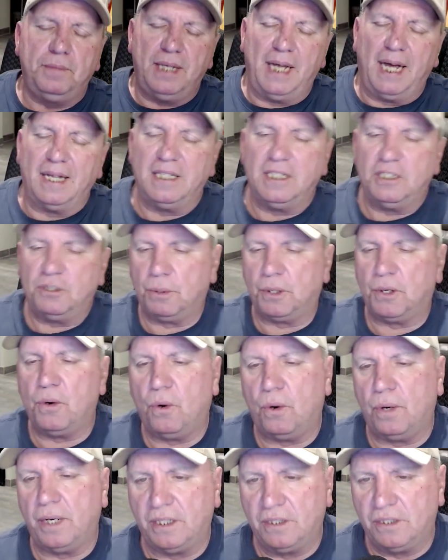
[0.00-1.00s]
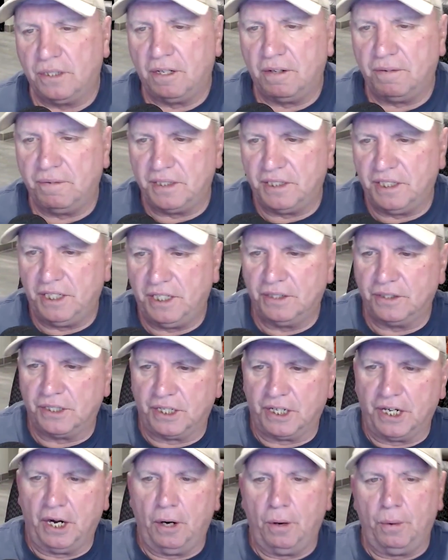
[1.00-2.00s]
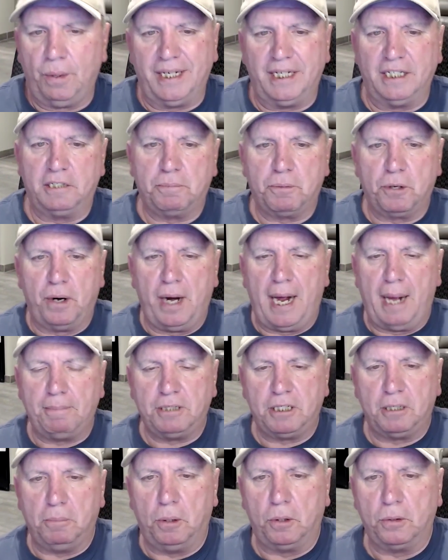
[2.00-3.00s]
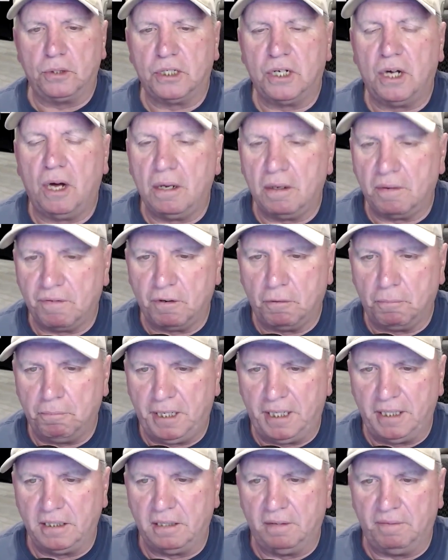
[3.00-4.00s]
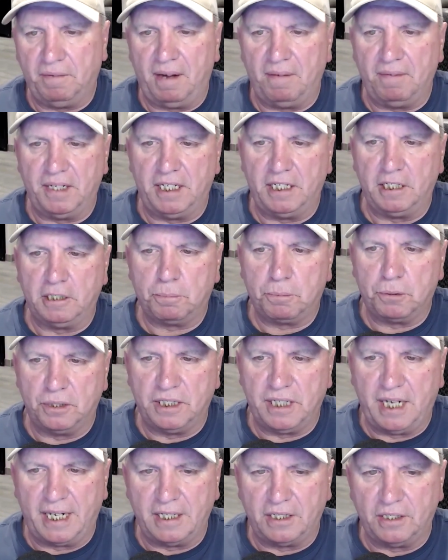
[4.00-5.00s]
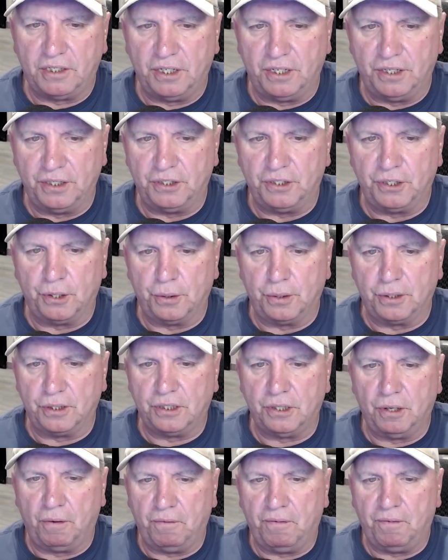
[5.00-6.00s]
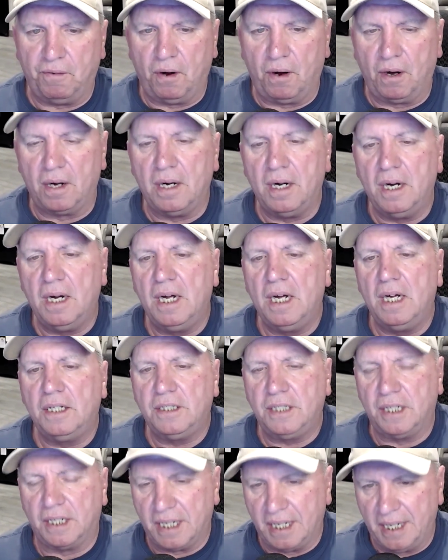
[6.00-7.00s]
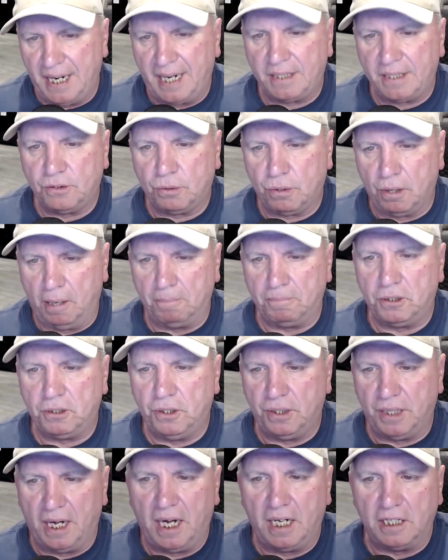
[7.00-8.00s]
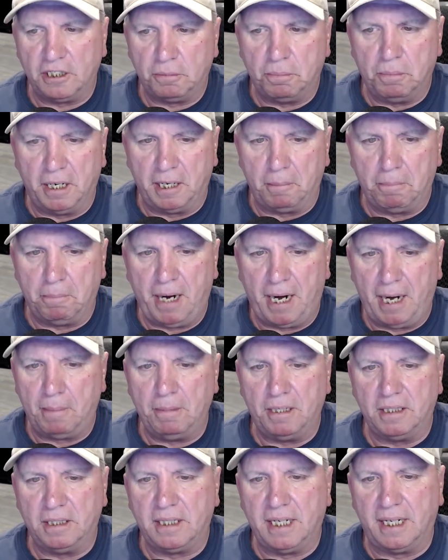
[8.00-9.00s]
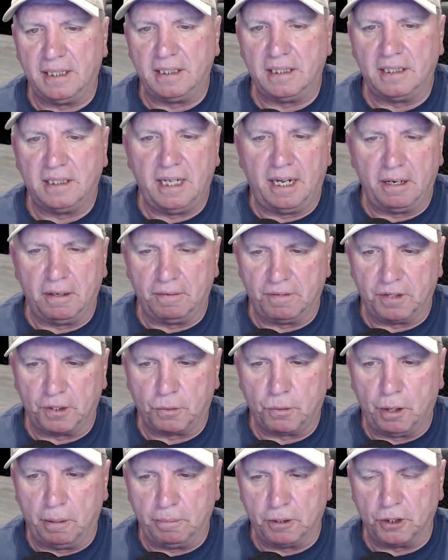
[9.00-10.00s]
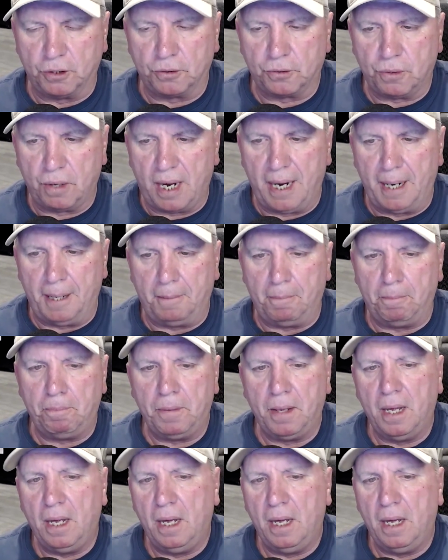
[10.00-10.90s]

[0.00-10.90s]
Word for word: Now, this recording surfaced years ago. It is perhaps the most colorful piece of evidence presented to the jurors so far to connect Trump to the hush money payments at the center of the criminal trial.